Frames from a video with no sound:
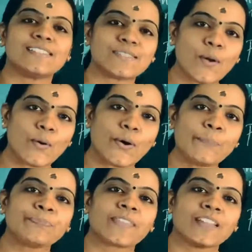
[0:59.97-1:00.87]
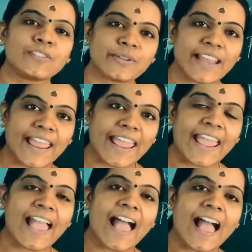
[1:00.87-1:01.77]
So
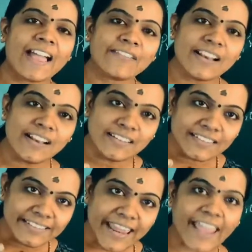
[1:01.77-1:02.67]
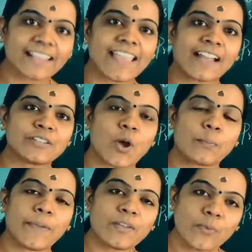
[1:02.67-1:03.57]
today I will take that
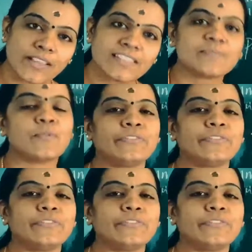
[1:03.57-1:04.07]
topic once